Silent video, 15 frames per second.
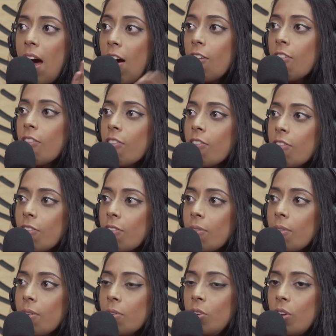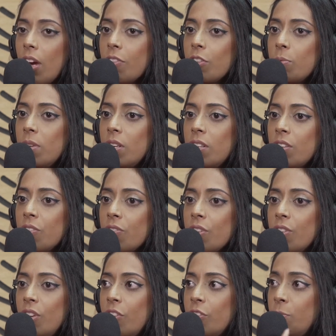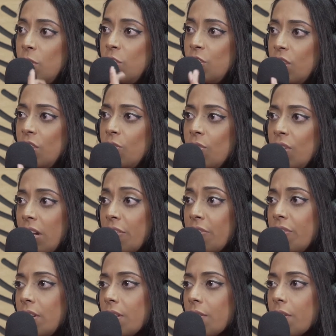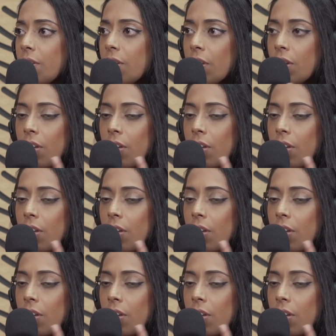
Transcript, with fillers: How? You have to be different. You have to be genuine, I feel.